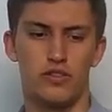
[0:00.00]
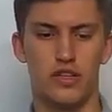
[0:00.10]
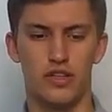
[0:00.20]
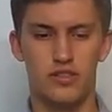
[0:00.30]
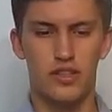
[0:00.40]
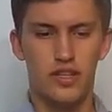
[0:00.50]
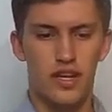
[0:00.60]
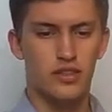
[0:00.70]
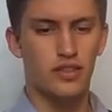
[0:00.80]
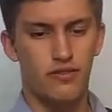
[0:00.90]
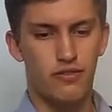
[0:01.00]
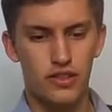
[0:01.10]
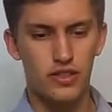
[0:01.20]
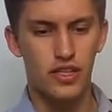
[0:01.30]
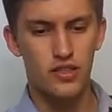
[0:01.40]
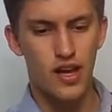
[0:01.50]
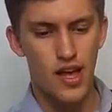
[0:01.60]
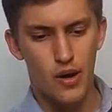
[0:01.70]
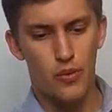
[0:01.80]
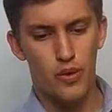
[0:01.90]
You can see that in frontend
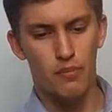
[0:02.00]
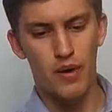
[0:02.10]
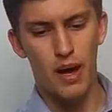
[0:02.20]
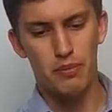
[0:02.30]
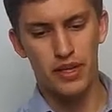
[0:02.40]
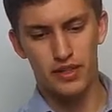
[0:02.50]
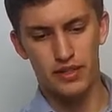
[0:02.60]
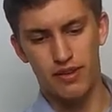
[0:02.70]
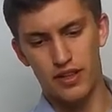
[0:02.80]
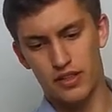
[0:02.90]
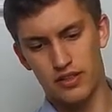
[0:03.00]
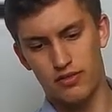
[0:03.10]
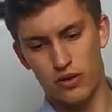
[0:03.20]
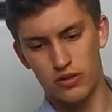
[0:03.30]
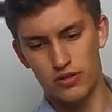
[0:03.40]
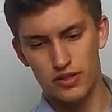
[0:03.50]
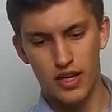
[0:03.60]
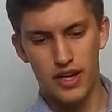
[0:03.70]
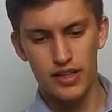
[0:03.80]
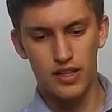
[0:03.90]
we are mapping the vendor folder
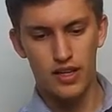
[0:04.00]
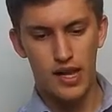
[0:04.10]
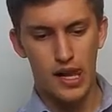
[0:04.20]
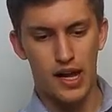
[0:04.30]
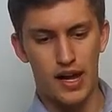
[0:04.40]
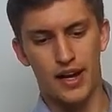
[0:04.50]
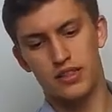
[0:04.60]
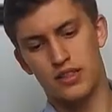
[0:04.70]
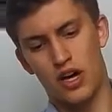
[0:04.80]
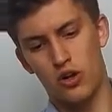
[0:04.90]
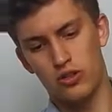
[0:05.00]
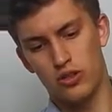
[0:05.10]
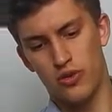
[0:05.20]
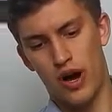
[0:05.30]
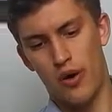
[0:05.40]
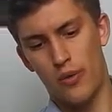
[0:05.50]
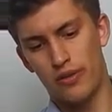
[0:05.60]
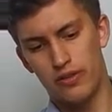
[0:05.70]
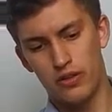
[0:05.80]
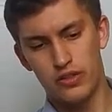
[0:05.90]
inside and also our
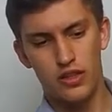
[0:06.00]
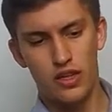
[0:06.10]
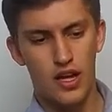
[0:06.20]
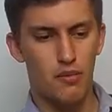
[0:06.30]
folder,